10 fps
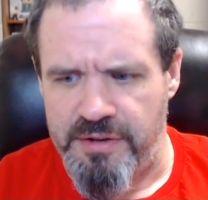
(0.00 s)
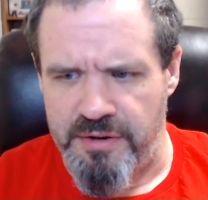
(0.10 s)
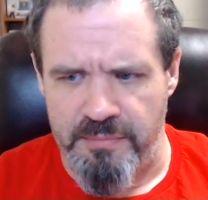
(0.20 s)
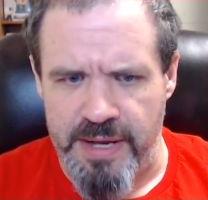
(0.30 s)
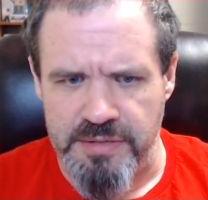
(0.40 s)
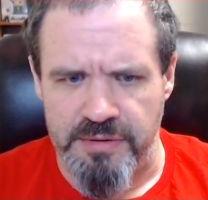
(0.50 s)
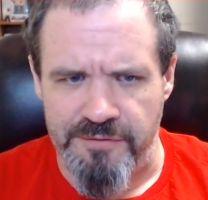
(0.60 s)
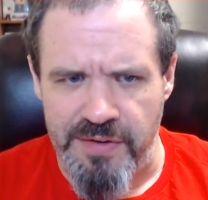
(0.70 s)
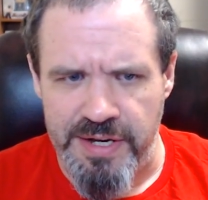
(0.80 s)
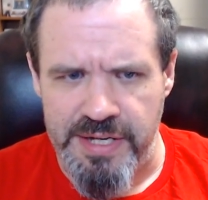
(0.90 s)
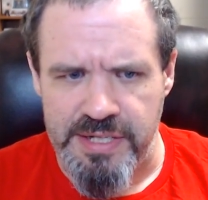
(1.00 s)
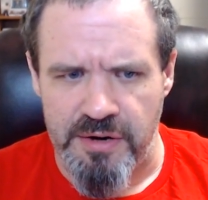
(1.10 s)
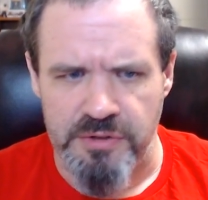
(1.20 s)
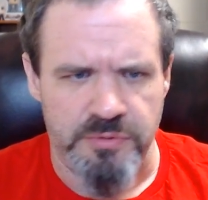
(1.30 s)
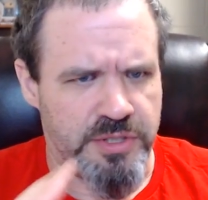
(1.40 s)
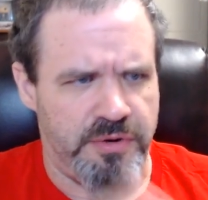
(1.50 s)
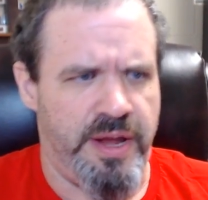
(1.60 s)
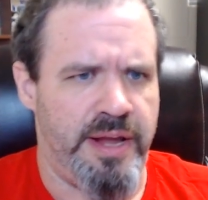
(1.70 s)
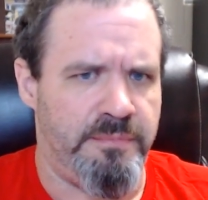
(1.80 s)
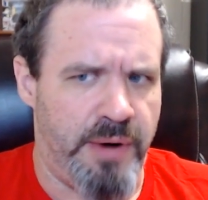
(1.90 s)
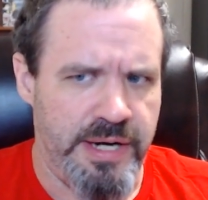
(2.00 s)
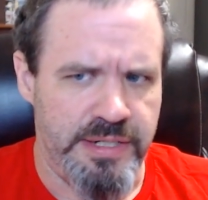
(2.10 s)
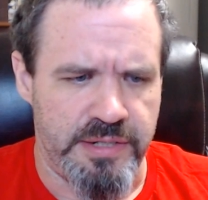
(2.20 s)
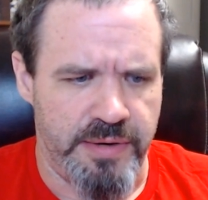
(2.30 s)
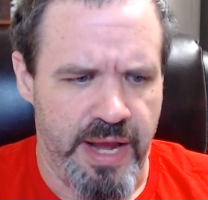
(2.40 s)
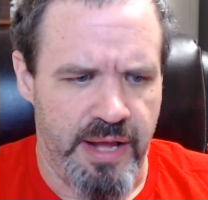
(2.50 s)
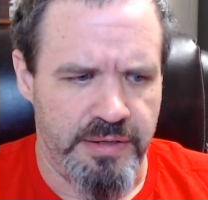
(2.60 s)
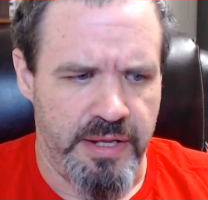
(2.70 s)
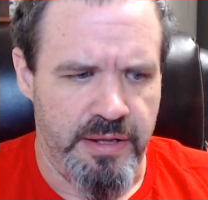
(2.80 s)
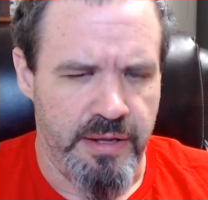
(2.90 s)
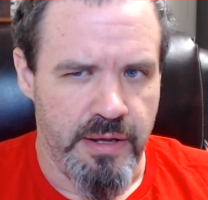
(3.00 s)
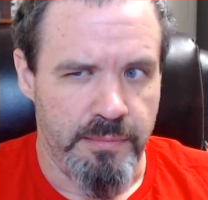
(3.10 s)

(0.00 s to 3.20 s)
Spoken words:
mess with the Infinity Stones, which create branches of reality.